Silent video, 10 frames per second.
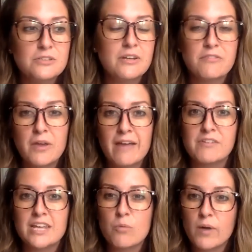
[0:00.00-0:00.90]
If you have
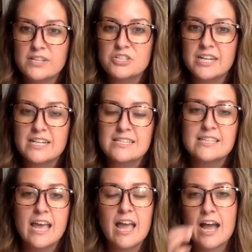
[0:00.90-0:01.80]
any questions,
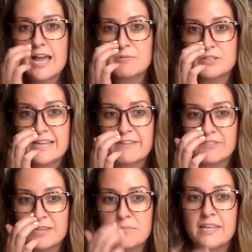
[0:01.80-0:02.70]
I will
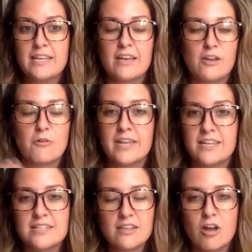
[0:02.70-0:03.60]
definitely be going
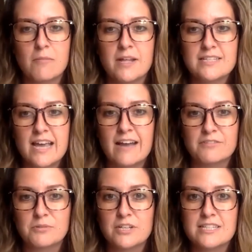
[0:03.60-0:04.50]
into the comments
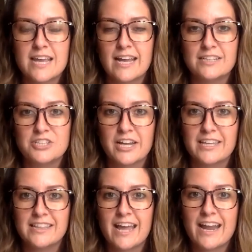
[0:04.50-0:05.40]
afterwards and
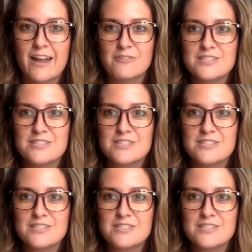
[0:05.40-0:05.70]
checking that out.